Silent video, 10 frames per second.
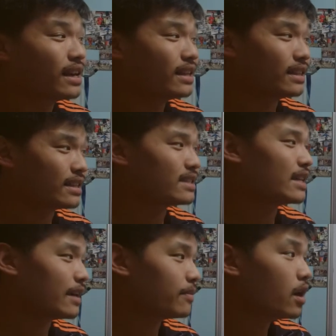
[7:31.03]
this
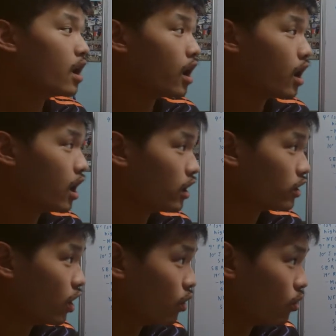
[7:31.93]
team.
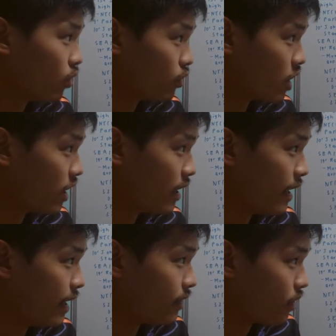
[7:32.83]
Although Rodon
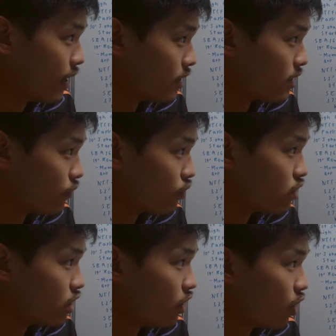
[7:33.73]
hits
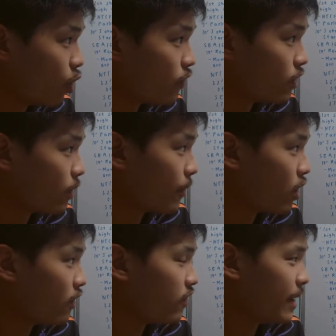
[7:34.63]
it over the bar
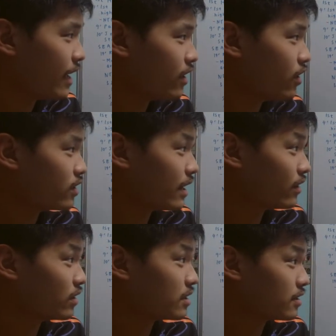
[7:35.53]
from 8 yards out in the
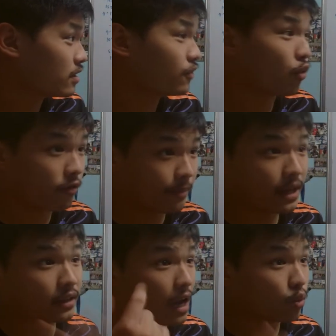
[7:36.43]
64th minute,
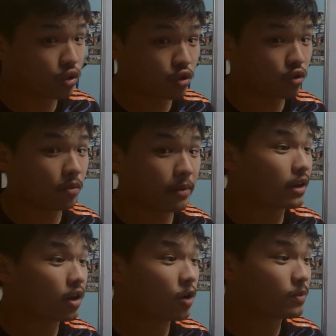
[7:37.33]
that was also a big
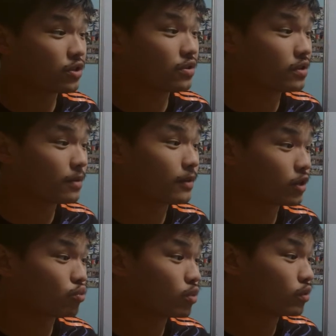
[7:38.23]
opportunity because
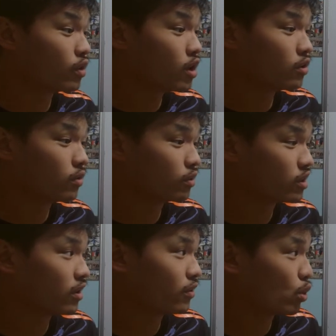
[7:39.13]

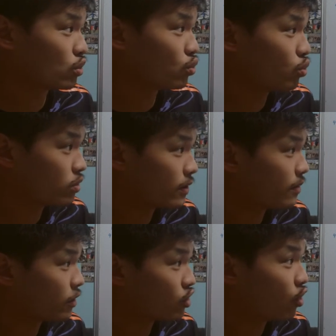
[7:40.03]
Rodon was pretty
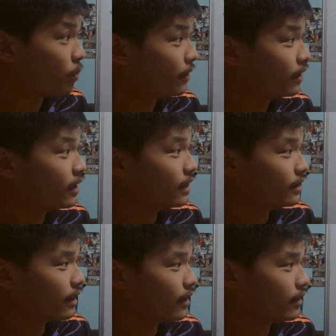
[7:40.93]
much open
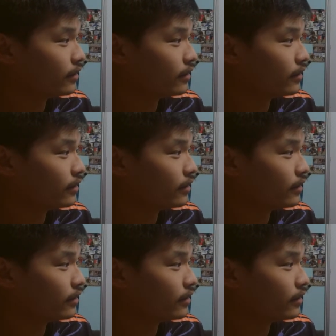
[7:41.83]
there